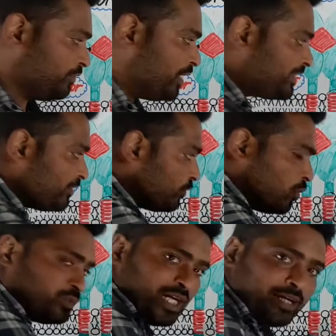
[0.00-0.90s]
When they
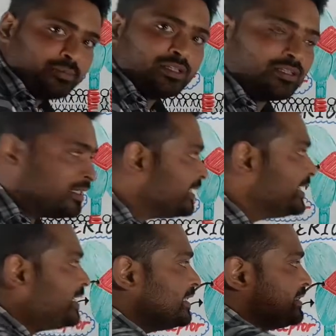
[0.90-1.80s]
form dimer,
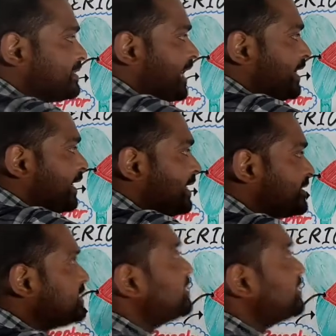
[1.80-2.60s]
this NLS